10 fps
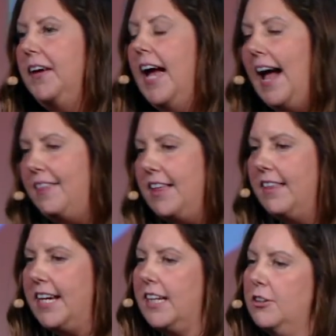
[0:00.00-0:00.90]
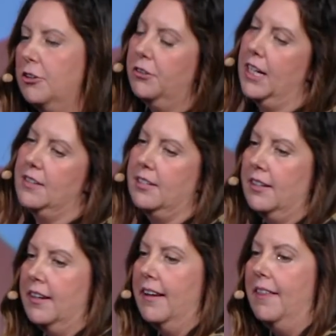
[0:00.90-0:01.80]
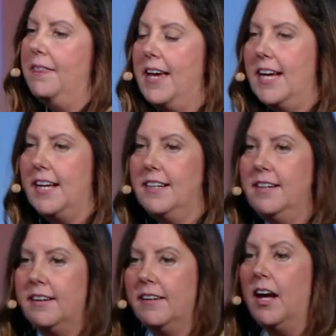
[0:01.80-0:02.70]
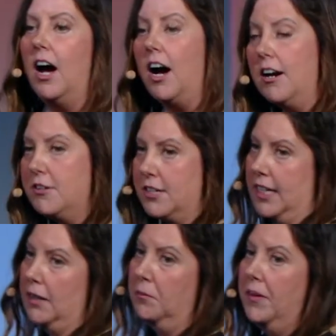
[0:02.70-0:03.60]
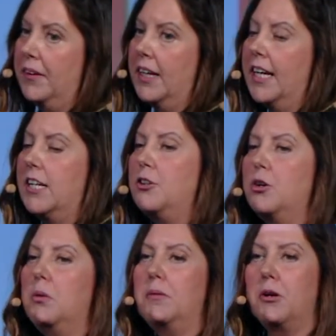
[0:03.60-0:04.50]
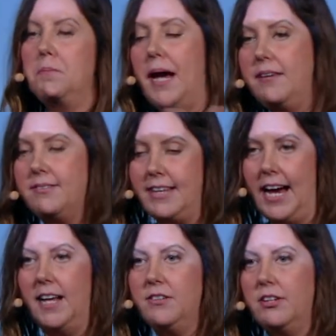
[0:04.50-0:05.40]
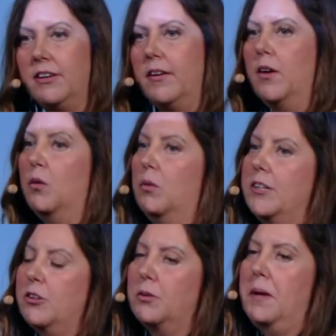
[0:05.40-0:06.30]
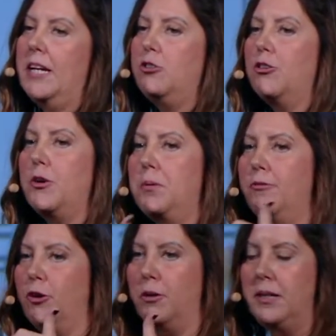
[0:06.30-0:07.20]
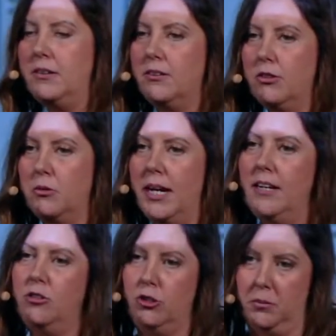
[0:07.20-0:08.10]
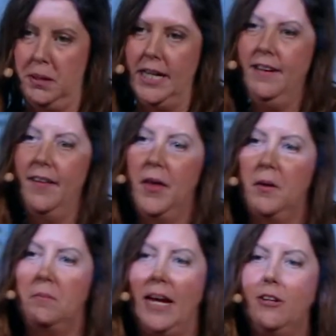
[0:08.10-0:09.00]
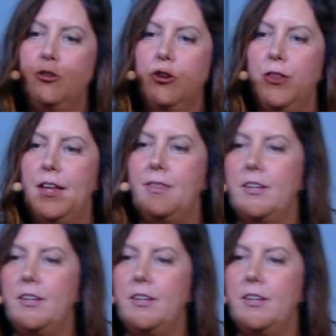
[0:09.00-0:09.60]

And then they can use it. Then our team can do what we're best at, which is make sure the performance is the way it should be, make sure that the